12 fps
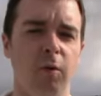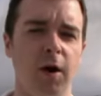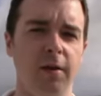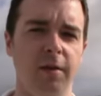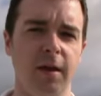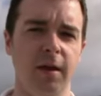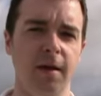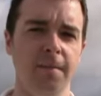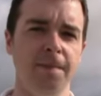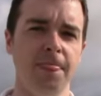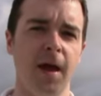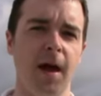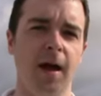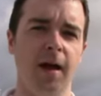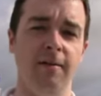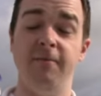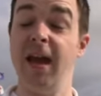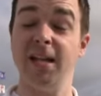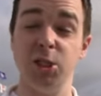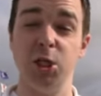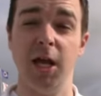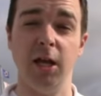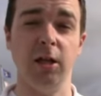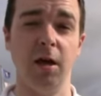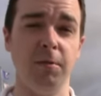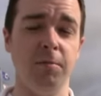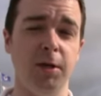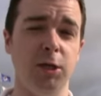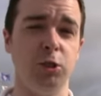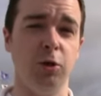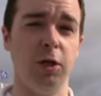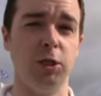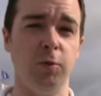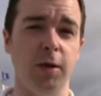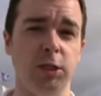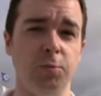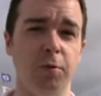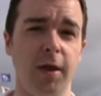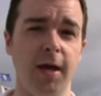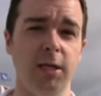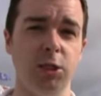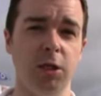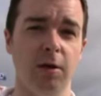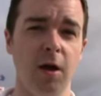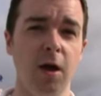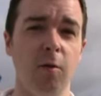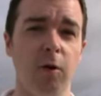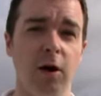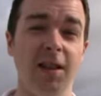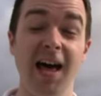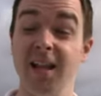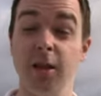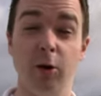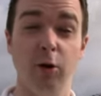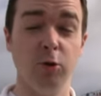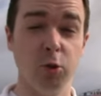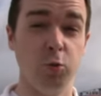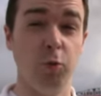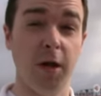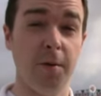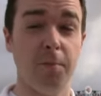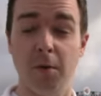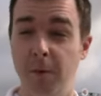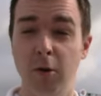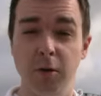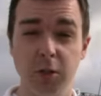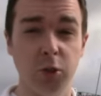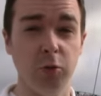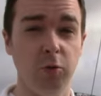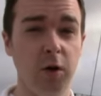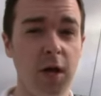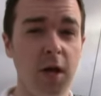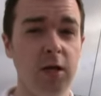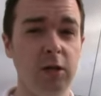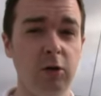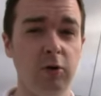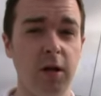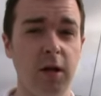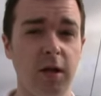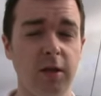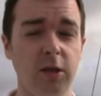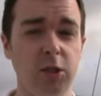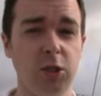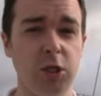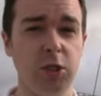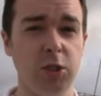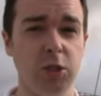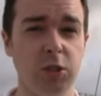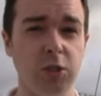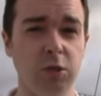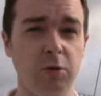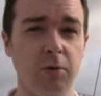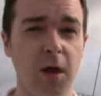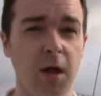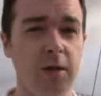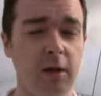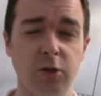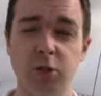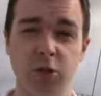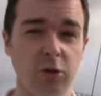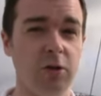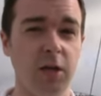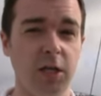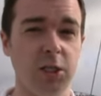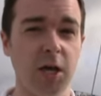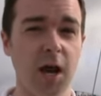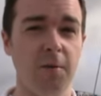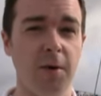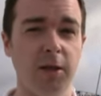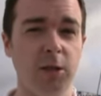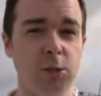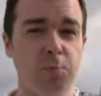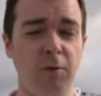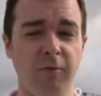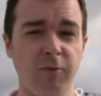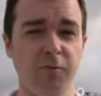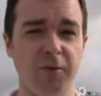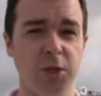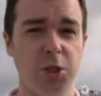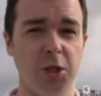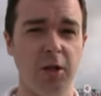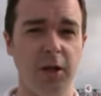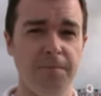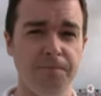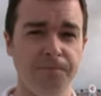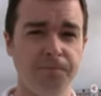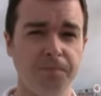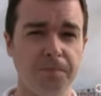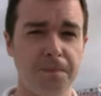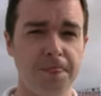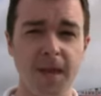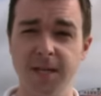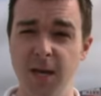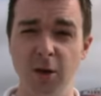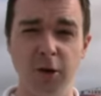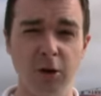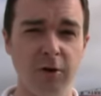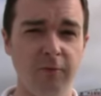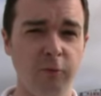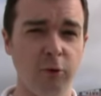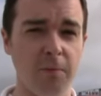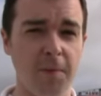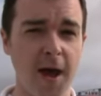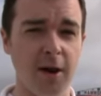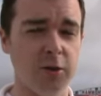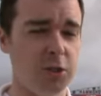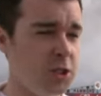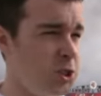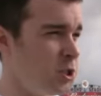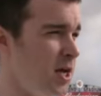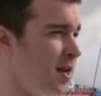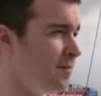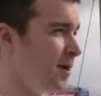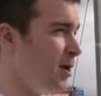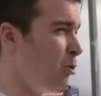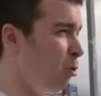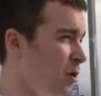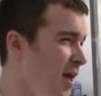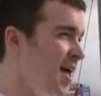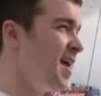where the uh, Advanced A Club of the Minnesota Twins plays and where a lot of the Kernels will get promoted to during the season. So they're certainly excited about this beautiful facility down here in Fort Myers. This stadium can hold